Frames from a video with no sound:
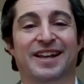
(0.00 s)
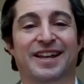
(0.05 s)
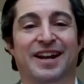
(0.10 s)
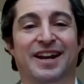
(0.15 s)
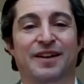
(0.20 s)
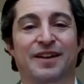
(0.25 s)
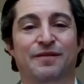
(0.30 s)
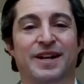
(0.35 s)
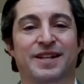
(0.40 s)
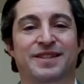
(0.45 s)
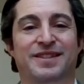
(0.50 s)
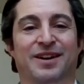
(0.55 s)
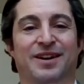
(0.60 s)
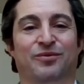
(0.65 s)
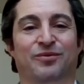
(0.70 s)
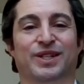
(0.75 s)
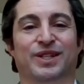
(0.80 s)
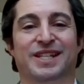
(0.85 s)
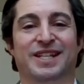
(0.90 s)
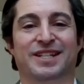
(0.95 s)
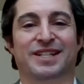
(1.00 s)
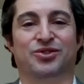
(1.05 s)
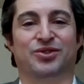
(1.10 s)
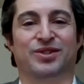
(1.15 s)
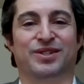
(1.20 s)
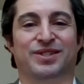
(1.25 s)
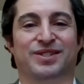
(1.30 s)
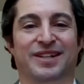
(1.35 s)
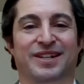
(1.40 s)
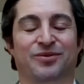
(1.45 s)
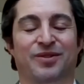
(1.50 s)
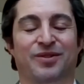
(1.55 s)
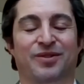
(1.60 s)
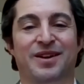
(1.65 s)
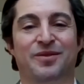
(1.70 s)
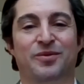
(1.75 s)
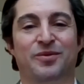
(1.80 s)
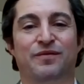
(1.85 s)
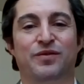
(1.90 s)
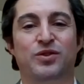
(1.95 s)
And I find that really interesting,
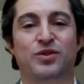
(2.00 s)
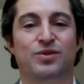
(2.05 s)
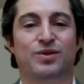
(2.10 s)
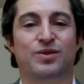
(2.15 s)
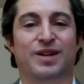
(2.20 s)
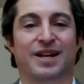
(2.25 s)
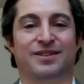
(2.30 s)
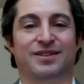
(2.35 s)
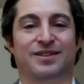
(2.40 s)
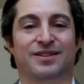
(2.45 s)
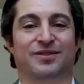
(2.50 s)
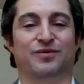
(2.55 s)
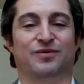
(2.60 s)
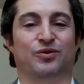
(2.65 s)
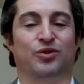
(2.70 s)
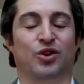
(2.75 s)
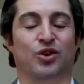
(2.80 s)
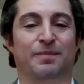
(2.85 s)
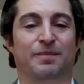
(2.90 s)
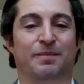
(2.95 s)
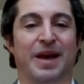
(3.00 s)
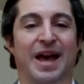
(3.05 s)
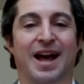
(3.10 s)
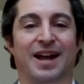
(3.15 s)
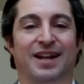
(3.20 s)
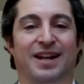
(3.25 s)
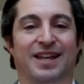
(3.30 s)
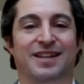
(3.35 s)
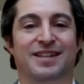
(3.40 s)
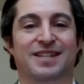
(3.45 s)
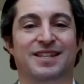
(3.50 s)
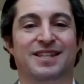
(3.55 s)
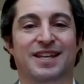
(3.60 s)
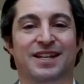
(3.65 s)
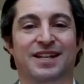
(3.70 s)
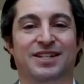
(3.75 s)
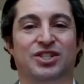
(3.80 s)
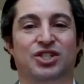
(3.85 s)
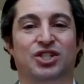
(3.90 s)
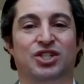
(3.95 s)
right? If you kind of look back at
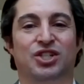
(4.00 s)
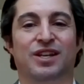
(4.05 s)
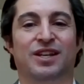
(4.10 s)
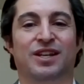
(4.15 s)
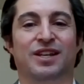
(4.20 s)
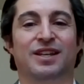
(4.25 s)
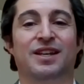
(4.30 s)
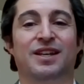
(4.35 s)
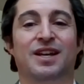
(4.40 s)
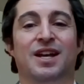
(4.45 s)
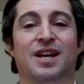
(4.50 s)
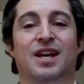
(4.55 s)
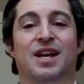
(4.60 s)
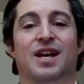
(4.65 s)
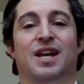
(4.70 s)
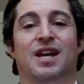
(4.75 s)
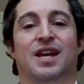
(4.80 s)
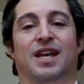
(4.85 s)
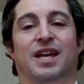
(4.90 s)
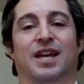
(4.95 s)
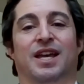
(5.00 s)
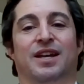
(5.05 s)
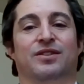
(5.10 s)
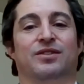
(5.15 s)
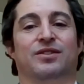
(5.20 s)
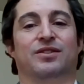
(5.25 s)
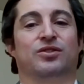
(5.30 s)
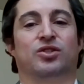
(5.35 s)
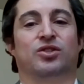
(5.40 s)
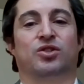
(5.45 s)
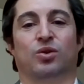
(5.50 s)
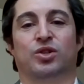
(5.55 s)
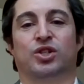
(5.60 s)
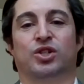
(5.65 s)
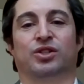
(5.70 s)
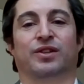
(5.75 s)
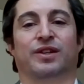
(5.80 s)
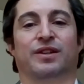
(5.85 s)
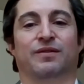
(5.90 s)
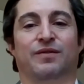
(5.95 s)
ESG and
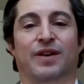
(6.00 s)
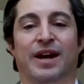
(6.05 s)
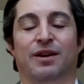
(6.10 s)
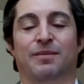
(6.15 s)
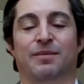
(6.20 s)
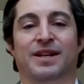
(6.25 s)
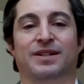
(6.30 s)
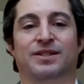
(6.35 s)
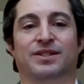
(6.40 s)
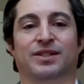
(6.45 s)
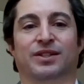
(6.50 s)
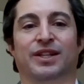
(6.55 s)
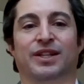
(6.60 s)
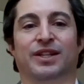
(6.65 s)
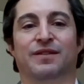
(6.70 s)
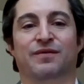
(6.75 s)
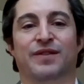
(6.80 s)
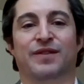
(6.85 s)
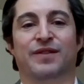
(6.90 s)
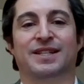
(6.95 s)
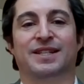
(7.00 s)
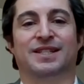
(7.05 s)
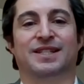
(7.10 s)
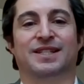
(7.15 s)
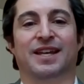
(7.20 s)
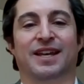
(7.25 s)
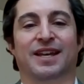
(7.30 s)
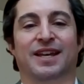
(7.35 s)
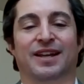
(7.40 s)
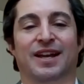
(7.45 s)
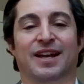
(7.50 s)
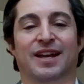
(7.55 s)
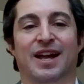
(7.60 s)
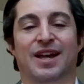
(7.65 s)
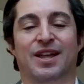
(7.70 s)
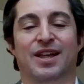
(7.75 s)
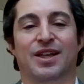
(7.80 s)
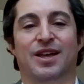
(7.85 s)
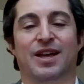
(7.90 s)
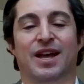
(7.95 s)
social and environmental investing,
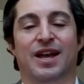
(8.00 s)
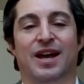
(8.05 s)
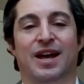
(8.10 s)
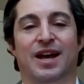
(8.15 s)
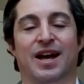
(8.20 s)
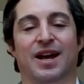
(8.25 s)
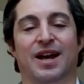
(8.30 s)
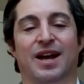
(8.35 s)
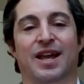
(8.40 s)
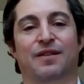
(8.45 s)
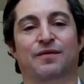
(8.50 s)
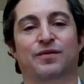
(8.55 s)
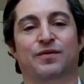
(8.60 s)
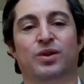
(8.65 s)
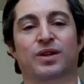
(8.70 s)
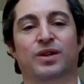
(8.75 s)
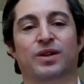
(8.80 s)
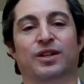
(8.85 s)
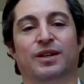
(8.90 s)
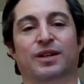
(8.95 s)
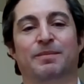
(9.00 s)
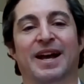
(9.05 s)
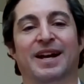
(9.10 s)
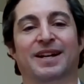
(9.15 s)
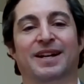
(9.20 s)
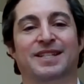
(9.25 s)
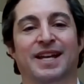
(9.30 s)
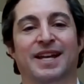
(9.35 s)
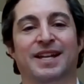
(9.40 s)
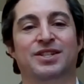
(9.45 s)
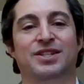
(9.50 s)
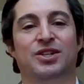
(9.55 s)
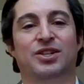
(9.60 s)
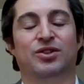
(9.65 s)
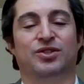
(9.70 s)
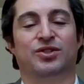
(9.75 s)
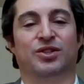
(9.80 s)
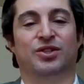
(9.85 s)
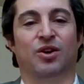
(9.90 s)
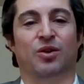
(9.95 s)
if you were to look back 10
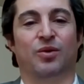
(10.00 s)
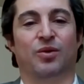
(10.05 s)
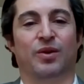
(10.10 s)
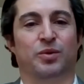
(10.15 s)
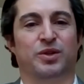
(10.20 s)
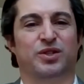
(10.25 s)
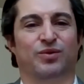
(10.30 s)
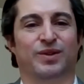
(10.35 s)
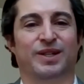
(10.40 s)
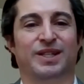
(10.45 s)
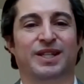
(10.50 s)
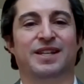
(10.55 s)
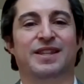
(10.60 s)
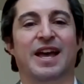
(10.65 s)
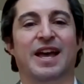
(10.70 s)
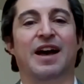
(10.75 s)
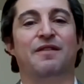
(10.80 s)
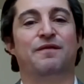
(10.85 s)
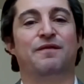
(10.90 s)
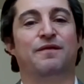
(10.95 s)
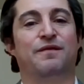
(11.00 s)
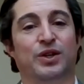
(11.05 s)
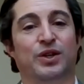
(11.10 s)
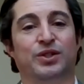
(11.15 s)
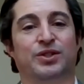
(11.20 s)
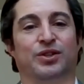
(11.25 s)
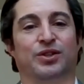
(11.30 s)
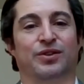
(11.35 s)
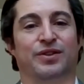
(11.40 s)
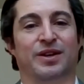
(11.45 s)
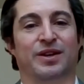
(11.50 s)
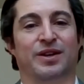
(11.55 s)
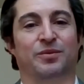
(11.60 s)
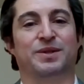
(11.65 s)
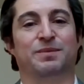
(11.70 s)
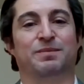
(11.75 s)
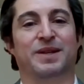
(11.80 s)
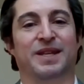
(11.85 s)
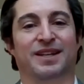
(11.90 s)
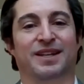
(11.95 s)
years ago, it was really that filter that
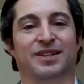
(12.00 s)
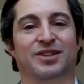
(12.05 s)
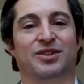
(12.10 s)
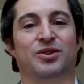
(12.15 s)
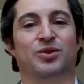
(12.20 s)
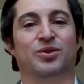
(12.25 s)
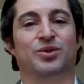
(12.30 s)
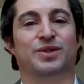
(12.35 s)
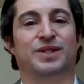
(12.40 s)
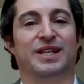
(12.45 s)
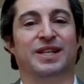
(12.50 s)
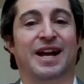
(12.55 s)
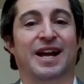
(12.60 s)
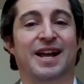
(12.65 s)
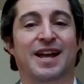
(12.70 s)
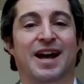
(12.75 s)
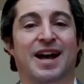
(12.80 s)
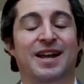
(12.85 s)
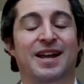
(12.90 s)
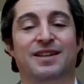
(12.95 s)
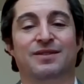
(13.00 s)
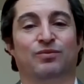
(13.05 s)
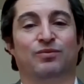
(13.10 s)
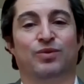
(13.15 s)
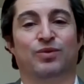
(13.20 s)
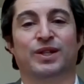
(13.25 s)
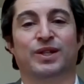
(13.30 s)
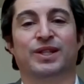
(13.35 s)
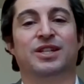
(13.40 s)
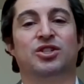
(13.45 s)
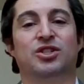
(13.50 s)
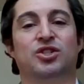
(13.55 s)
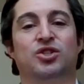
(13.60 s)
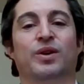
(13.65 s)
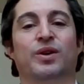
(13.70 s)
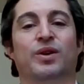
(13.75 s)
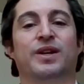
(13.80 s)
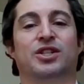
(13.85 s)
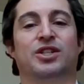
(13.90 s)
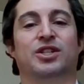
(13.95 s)
was being used. And I really
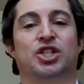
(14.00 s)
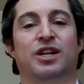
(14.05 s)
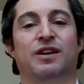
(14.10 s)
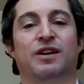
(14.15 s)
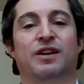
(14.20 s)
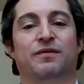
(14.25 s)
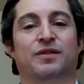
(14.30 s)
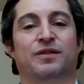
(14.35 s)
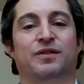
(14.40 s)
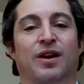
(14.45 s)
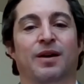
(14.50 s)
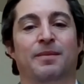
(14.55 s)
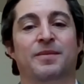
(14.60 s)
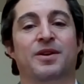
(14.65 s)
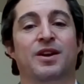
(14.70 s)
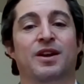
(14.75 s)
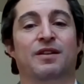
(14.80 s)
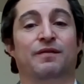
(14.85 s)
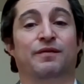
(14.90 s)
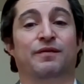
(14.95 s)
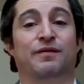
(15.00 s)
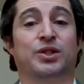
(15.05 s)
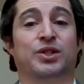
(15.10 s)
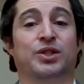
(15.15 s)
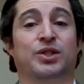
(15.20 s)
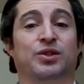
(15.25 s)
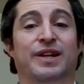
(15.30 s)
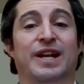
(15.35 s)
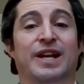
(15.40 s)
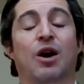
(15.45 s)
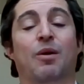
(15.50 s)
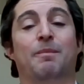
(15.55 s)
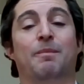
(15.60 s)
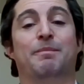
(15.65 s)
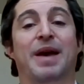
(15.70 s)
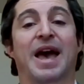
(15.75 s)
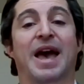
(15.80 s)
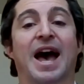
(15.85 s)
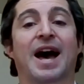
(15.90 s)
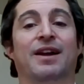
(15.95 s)
enjoy the shift from filtering
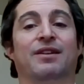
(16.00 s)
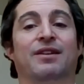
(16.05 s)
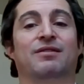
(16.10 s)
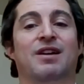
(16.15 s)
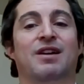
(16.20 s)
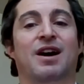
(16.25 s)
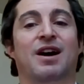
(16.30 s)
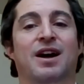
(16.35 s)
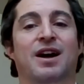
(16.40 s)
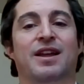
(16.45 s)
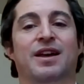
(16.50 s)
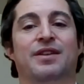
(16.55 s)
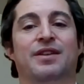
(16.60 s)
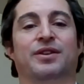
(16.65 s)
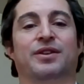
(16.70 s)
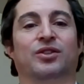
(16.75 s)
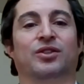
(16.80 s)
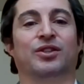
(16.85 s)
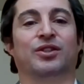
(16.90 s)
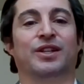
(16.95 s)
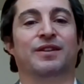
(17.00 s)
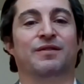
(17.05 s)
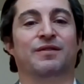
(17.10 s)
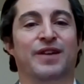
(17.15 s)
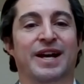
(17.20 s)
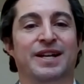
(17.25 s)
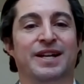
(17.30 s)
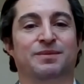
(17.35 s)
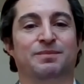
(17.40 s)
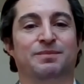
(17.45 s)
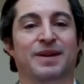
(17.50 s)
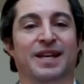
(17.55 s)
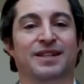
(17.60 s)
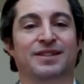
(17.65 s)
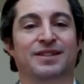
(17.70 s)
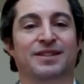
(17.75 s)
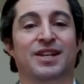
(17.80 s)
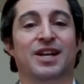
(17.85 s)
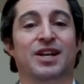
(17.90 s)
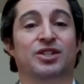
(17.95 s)
out bad or non-ethical
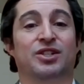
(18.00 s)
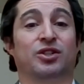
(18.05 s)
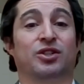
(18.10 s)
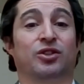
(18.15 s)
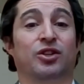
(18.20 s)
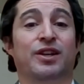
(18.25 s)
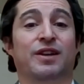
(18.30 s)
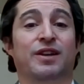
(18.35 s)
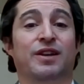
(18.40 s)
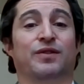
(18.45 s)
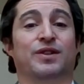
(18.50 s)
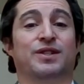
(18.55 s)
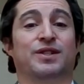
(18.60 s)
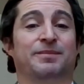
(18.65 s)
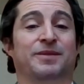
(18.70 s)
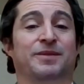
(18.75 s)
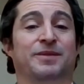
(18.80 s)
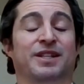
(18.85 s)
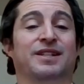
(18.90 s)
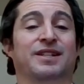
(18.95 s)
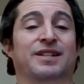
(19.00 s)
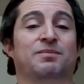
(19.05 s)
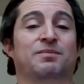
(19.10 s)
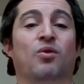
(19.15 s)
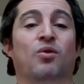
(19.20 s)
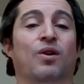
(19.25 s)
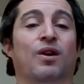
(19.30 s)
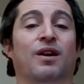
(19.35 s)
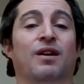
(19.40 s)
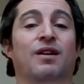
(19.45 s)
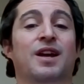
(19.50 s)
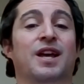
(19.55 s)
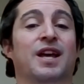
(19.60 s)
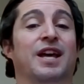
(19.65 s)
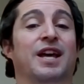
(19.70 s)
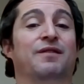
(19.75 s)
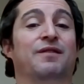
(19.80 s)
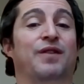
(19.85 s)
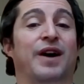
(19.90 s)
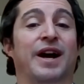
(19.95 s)
investments to looking for something that's more
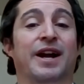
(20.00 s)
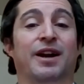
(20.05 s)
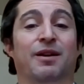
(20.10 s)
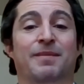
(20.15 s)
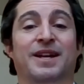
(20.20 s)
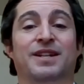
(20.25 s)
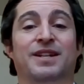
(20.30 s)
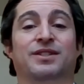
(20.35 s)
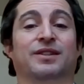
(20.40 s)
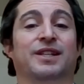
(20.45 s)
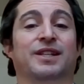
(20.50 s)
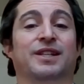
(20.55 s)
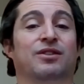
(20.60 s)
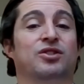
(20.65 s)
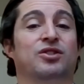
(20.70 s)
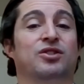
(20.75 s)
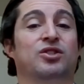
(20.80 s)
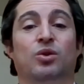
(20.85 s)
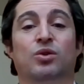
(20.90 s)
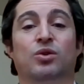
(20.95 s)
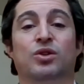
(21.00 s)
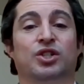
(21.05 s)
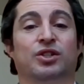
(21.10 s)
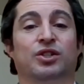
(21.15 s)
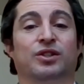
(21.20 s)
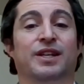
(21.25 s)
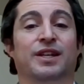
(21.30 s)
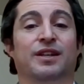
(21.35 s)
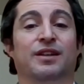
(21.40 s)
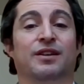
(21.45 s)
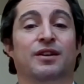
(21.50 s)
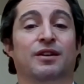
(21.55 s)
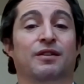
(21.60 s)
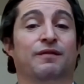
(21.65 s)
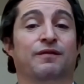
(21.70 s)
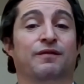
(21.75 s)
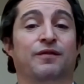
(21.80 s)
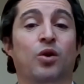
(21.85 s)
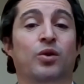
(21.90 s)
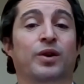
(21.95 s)
environmentally or socially
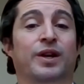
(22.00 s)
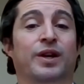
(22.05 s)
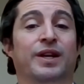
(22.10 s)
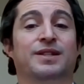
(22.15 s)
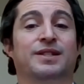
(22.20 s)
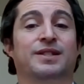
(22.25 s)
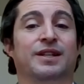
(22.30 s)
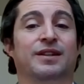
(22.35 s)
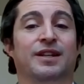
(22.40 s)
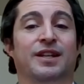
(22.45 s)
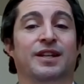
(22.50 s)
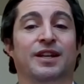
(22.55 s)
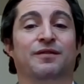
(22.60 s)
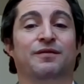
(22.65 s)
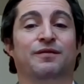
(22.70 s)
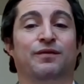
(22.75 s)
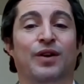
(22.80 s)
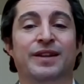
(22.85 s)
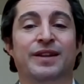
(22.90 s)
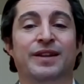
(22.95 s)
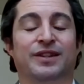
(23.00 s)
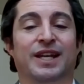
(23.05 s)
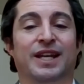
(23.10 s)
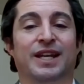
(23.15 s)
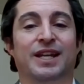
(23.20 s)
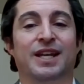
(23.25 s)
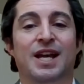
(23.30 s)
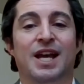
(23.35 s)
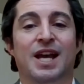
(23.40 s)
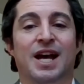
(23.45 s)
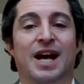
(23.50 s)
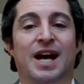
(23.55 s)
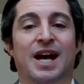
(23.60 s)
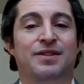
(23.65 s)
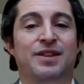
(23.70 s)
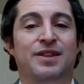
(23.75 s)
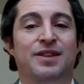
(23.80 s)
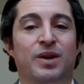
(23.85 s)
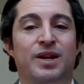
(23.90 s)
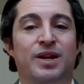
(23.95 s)
focused and friendly. I
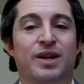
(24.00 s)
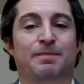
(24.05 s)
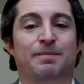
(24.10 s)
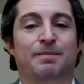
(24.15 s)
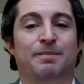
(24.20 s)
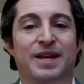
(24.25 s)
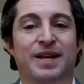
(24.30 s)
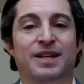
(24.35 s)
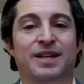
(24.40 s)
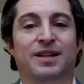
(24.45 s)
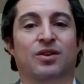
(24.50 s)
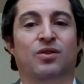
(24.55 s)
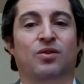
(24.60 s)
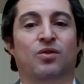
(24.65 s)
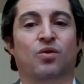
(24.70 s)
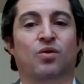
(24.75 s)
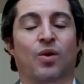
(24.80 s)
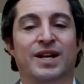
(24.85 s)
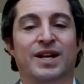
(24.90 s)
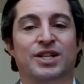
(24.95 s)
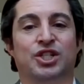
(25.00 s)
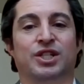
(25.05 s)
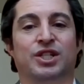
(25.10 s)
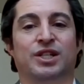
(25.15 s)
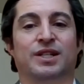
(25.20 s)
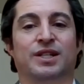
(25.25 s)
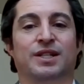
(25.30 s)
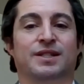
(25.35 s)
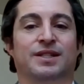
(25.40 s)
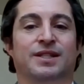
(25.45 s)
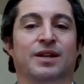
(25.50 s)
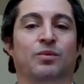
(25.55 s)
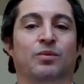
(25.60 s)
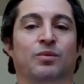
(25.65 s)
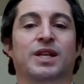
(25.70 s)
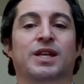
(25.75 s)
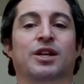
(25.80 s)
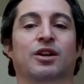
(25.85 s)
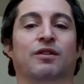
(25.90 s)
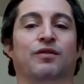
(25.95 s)
think one of the big questions that
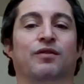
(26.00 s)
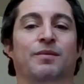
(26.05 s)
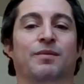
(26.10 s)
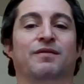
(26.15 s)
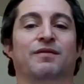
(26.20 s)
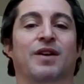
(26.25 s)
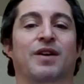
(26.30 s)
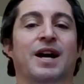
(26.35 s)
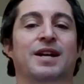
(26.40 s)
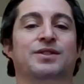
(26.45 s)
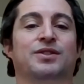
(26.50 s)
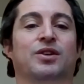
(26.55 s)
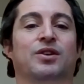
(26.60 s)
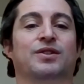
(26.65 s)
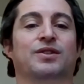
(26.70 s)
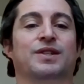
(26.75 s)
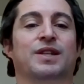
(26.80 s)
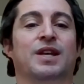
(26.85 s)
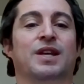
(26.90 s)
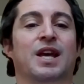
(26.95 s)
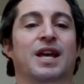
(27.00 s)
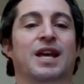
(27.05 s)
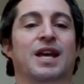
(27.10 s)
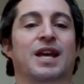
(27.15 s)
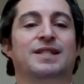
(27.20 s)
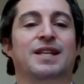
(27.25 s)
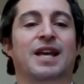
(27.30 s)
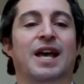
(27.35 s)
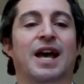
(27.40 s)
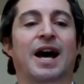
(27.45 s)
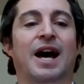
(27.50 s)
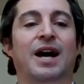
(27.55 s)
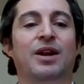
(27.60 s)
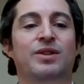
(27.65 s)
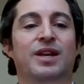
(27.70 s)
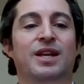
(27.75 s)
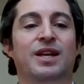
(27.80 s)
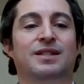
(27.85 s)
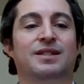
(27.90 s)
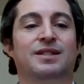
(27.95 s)
we hear from advisors is how do
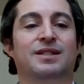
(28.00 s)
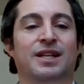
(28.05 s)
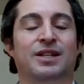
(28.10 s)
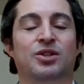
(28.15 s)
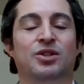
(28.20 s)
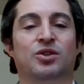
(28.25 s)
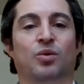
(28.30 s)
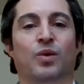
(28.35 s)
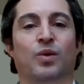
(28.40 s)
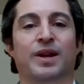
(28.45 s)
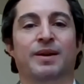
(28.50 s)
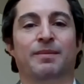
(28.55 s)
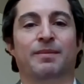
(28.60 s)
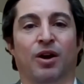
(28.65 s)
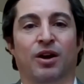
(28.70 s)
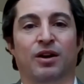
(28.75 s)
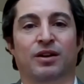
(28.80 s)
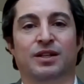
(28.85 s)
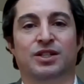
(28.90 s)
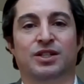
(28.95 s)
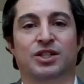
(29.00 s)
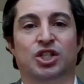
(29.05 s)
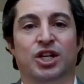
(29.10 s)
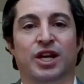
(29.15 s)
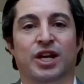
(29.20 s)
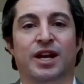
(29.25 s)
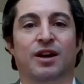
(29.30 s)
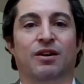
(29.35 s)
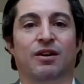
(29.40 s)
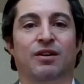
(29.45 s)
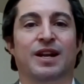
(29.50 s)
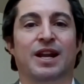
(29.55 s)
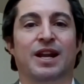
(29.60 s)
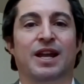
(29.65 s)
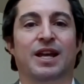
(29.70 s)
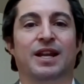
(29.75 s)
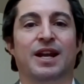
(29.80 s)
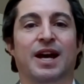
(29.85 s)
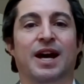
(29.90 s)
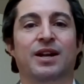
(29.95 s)
they continue to win market share
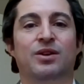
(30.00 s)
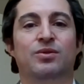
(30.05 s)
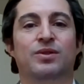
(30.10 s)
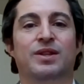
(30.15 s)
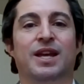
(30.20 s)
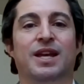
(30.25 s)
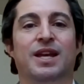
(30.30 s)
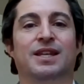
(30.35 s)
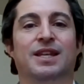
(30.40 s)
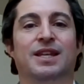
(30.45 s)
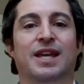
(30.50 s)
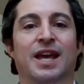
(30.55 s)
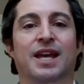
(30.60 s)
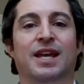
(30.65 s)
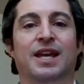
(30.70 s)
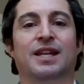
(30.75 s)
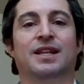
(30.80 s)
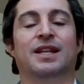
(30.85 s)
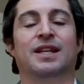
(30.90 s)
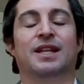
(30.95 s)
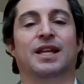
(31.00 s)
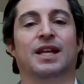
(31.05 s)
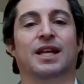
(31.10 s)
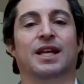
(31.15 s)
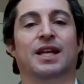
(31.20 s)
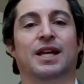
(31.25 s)
and how do they gain